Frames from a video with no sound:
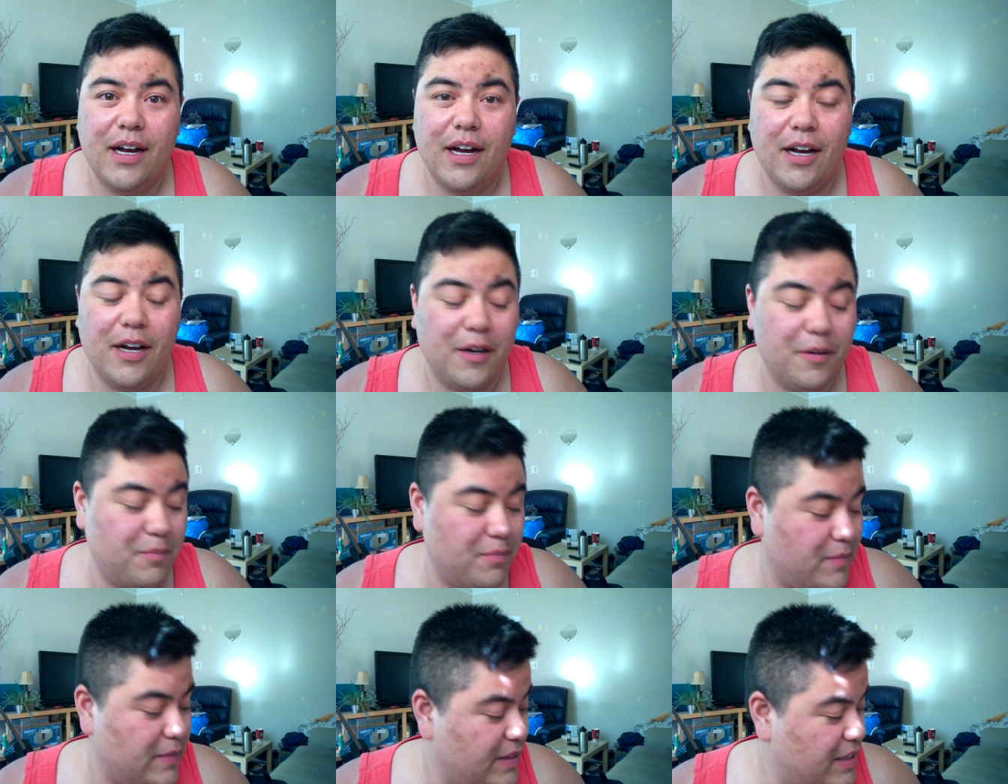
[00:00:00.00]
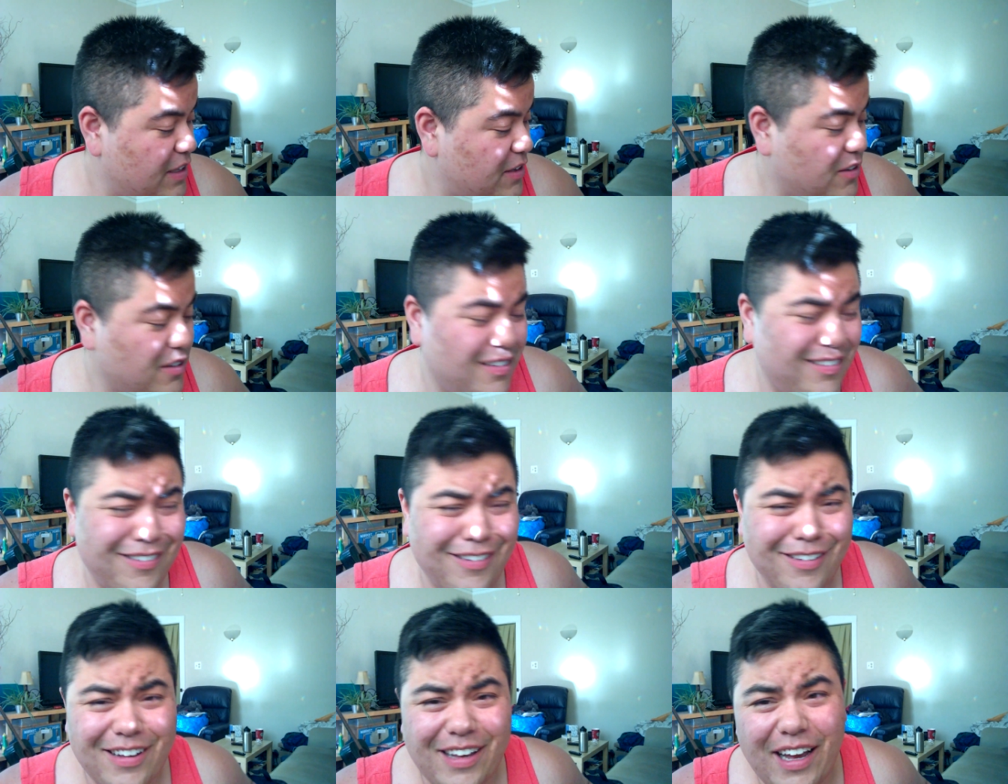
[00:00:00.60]
um,
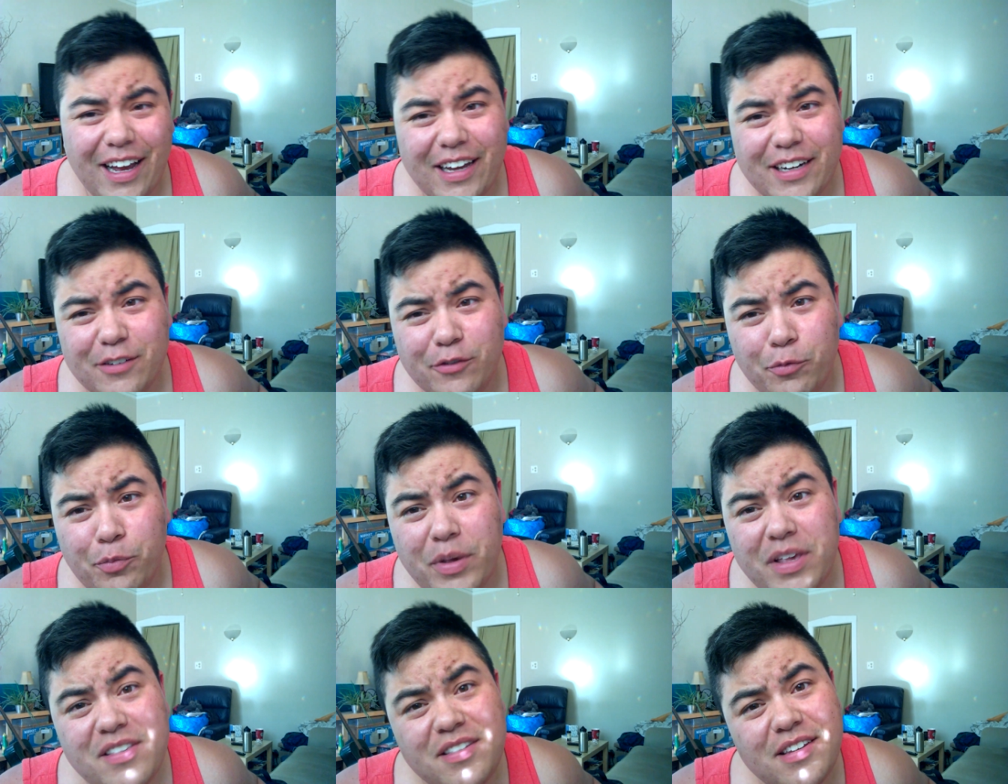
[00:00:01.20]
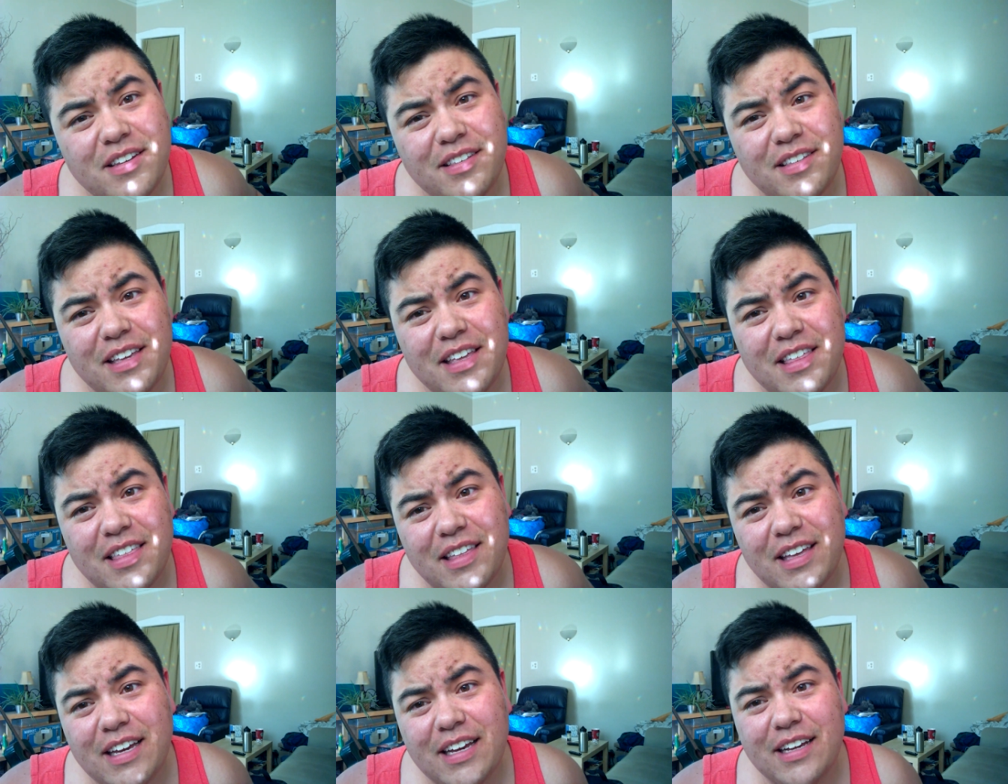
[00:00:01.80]
little kind of
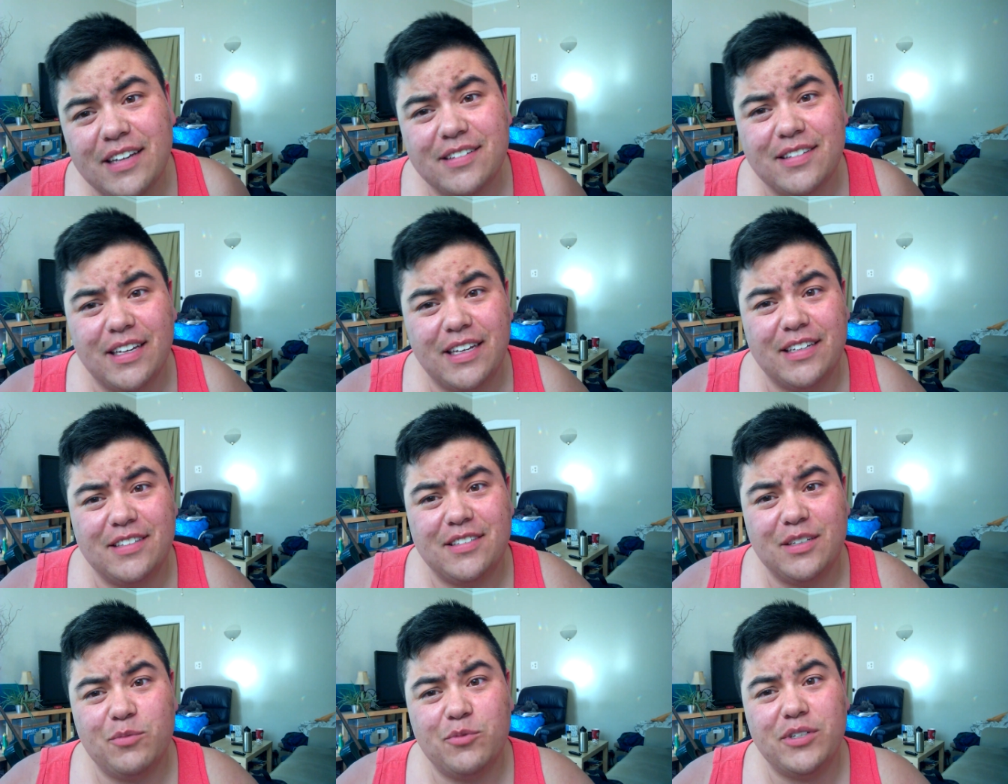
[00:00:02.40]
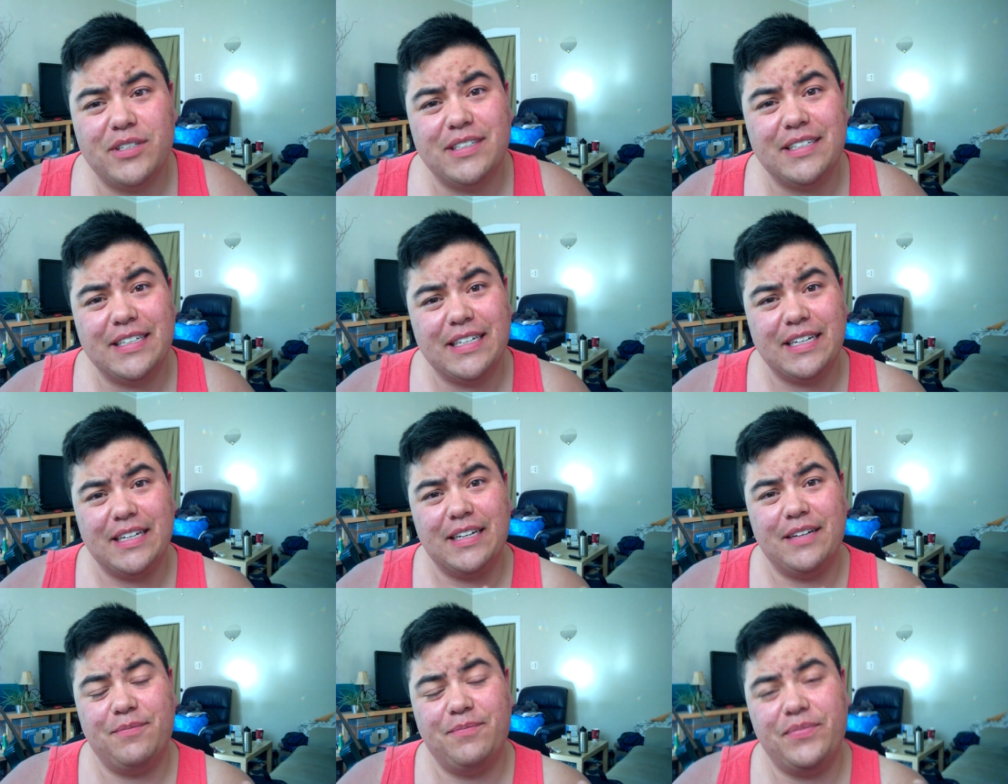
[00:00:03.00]
businessy things, like someone did
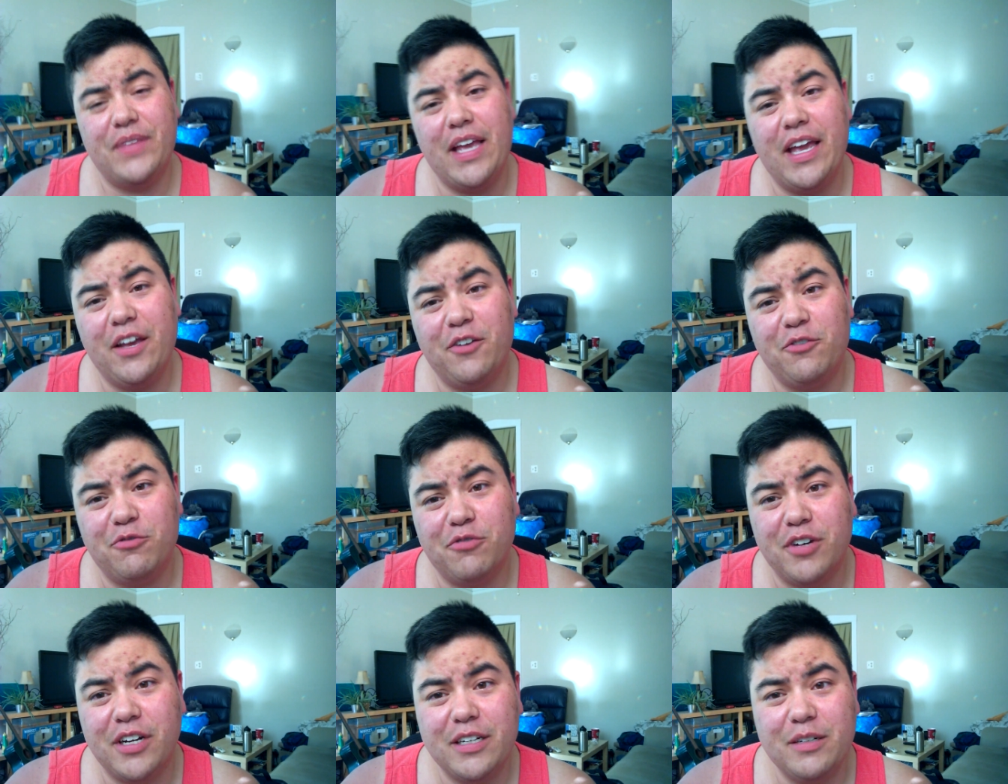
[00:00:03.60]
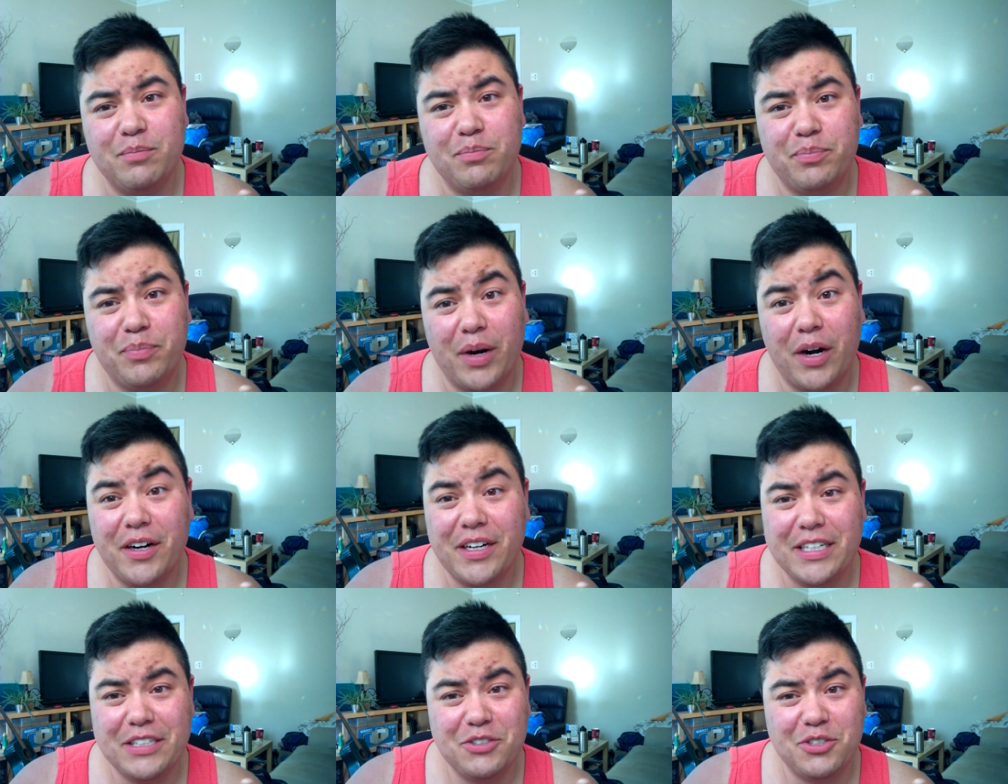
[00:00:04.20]
a hit and run
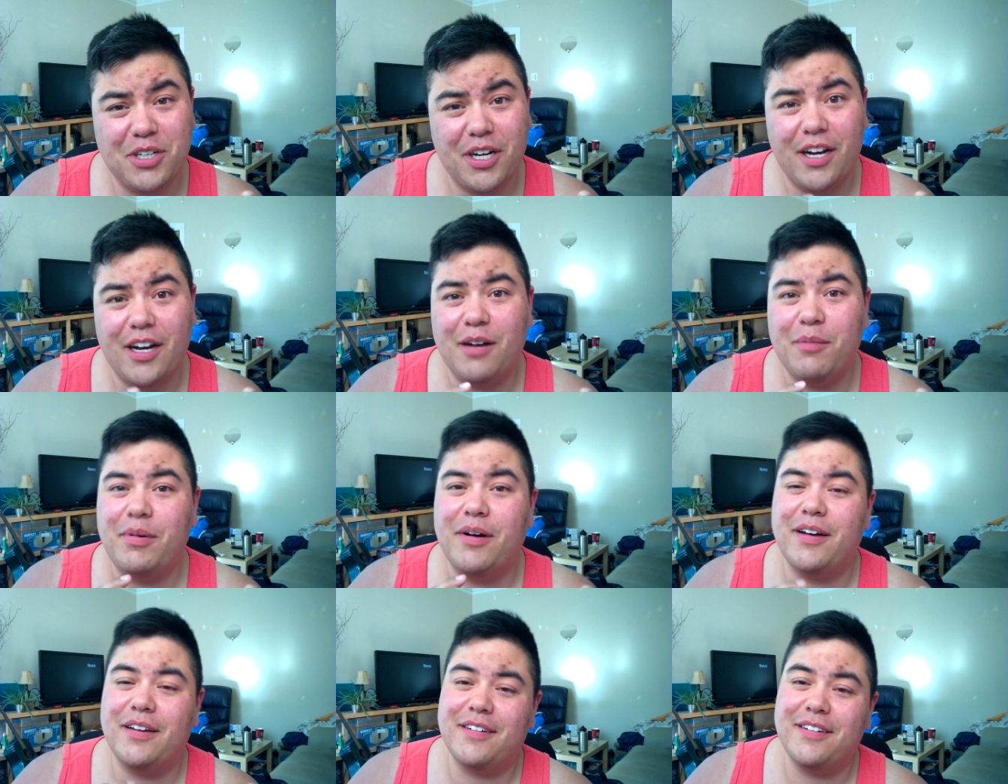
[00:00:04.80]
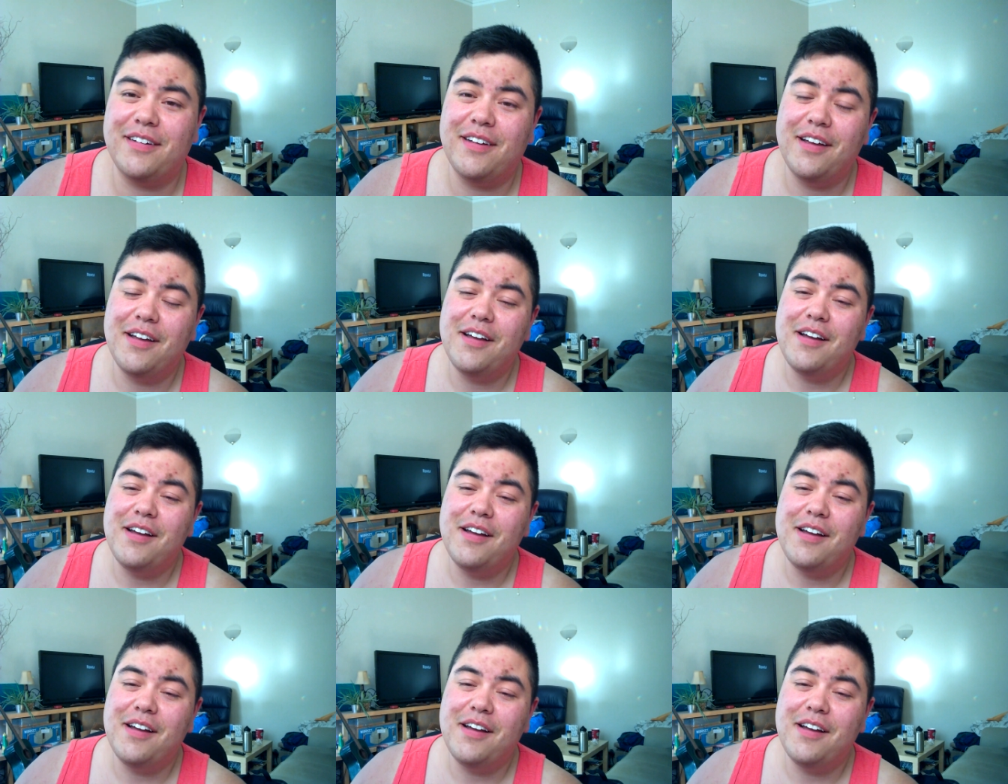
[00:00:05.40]
parking job on